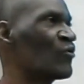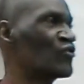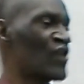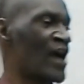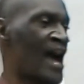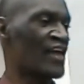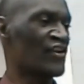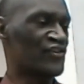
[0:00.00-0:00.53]

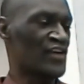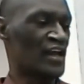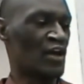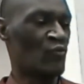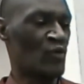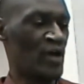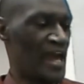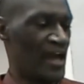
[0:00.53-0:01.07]
trying to sell a
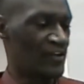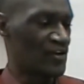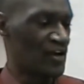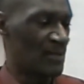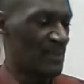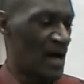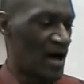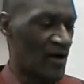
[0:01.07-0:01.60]
wig to a
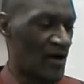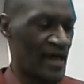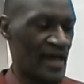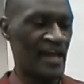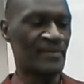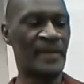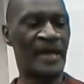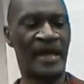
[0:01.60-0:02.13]
bald
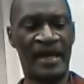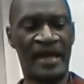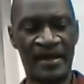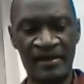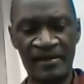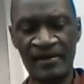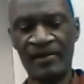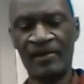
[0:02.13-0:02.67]
head man,
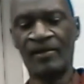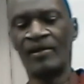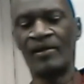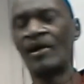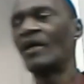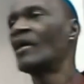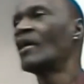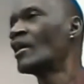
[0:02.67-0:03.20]

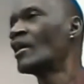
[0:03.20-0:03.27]
a